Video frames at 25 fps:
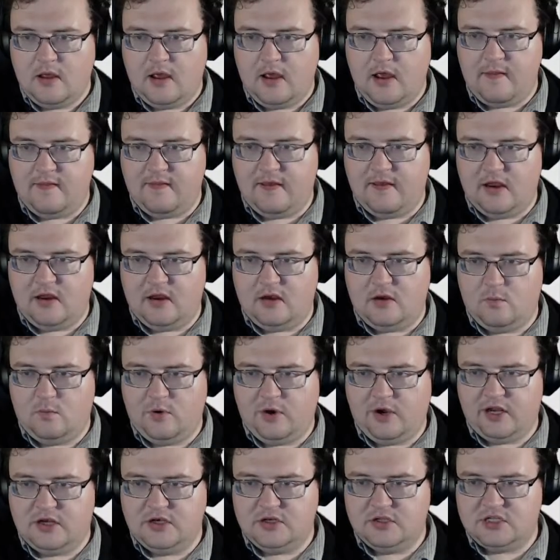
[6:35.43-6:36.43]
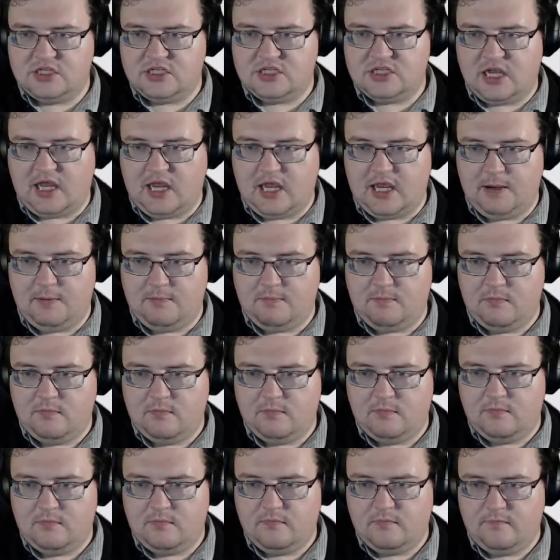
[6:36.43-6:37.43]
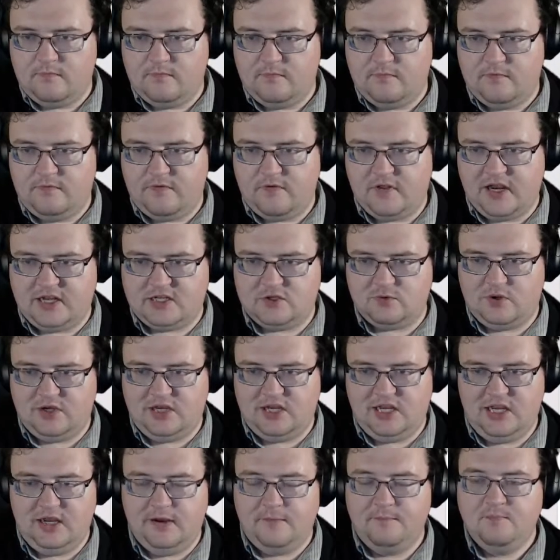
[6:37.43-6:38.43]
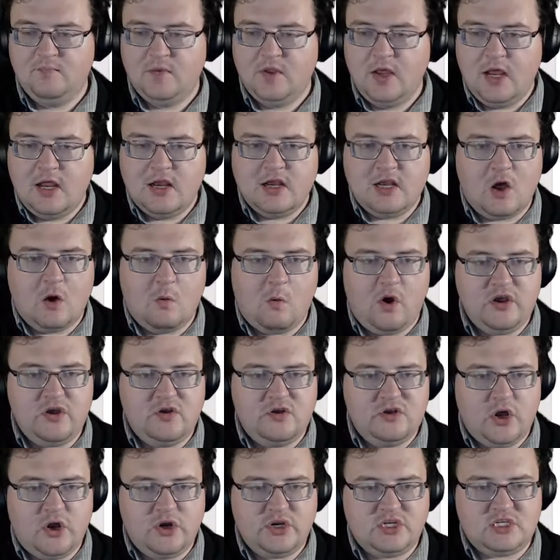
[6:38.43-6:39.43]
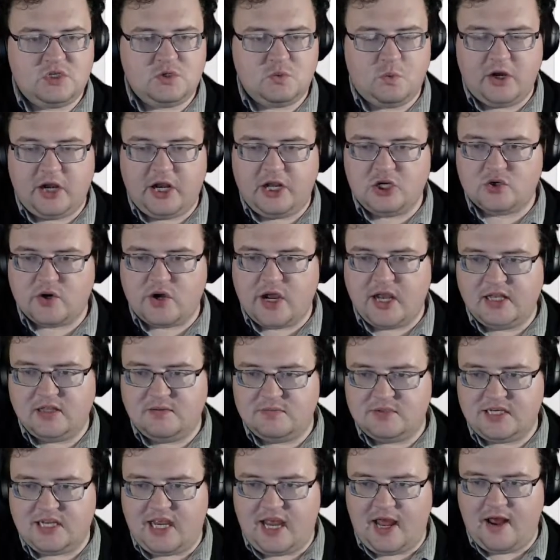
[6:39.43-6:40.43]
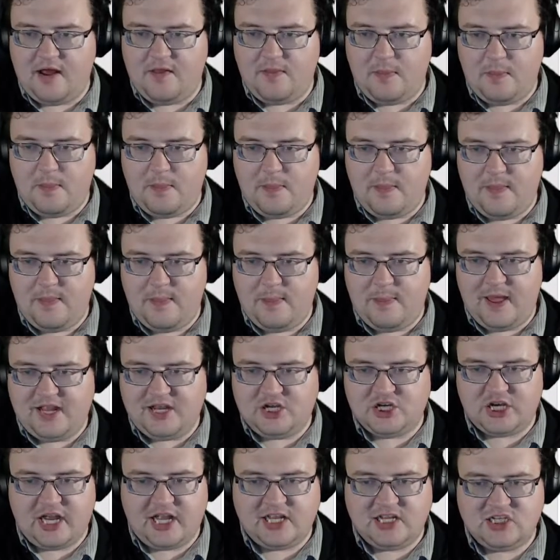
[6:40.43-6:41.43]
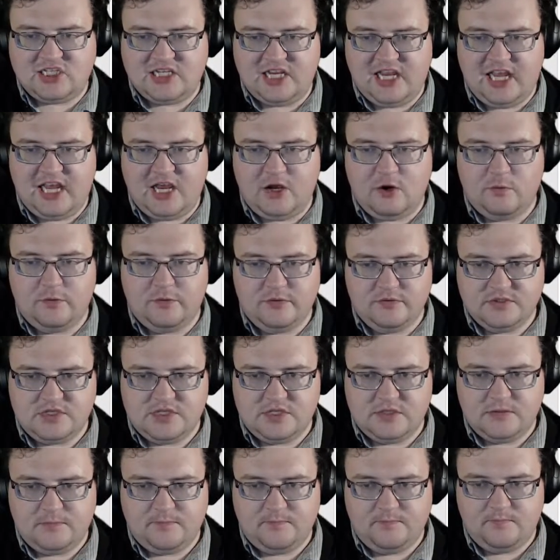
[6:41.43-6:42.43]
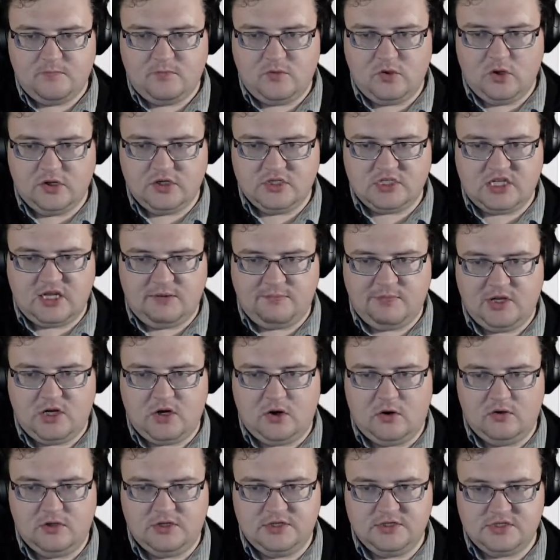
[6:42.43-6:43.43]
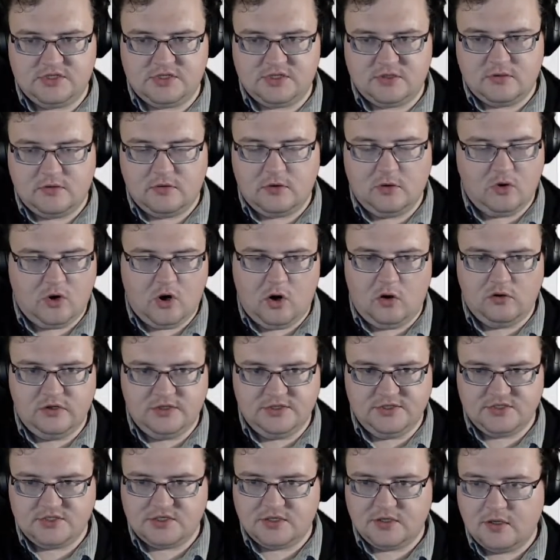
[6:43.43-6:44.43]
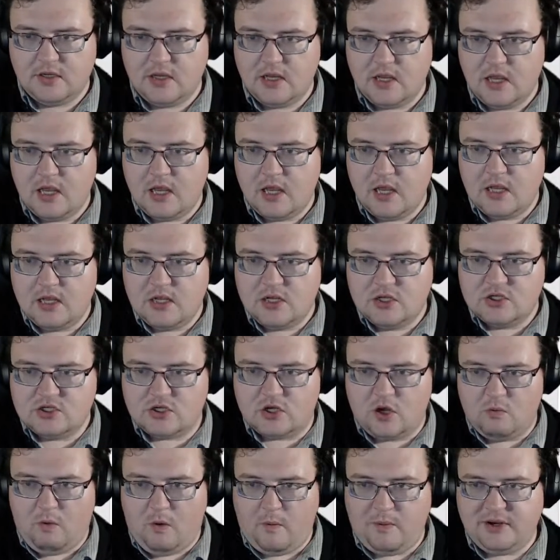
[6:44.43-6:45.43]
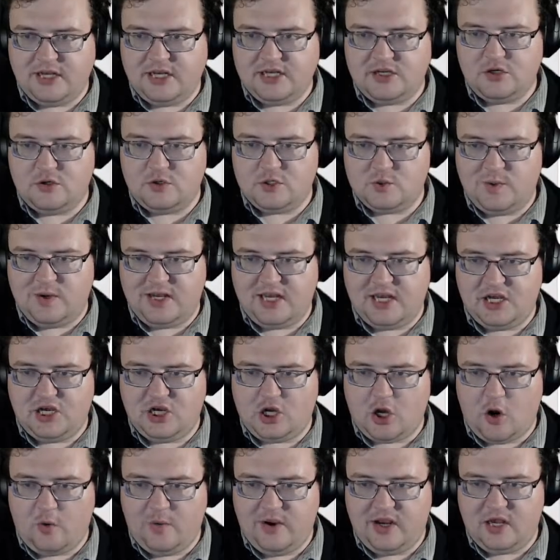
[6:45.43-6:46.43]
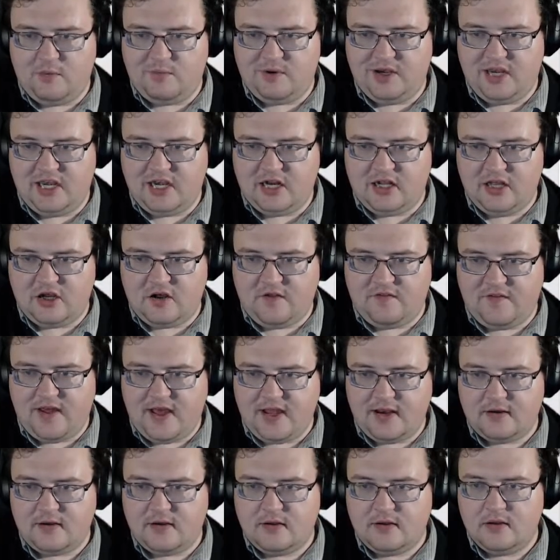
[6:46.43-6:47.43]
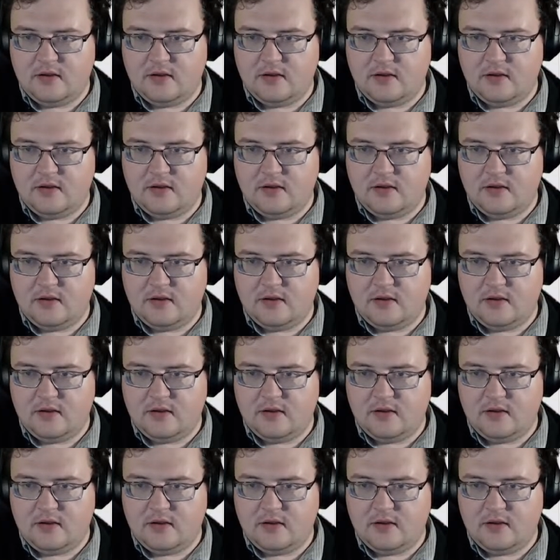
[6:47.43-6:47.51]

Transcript: And then we're going to do the same for the next one here. Now, what you'll notice is when I drag them down, they change to equals, not semicolons or colons. So what we need to do is we need to go in and we need to click on that